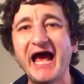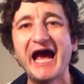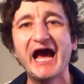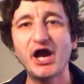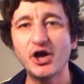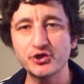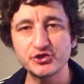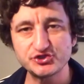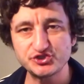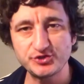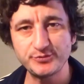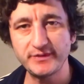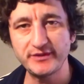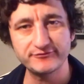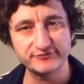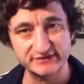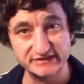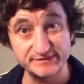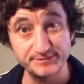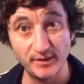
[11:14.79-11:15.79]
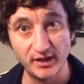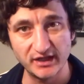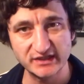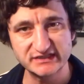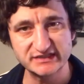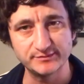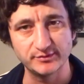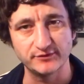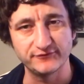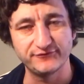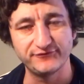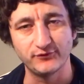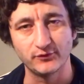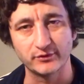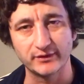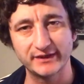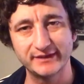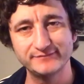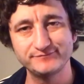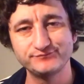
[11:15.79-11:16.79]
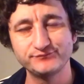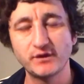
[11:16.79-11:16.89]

how could you be responsible for it?